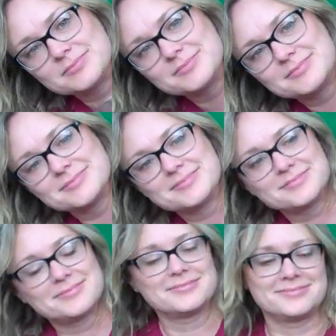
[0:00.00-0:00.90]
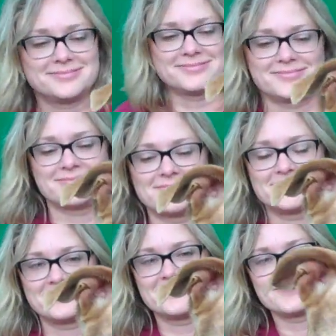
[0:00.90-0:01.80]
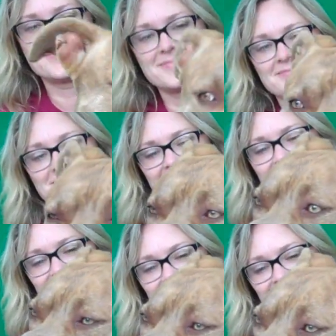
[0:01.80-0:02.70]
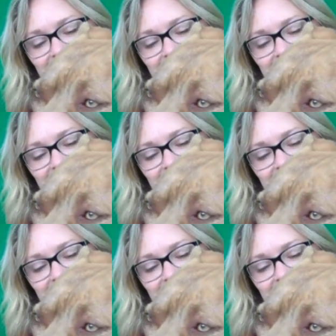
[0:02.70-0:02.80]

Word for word: surrender, but this guy is fabulous.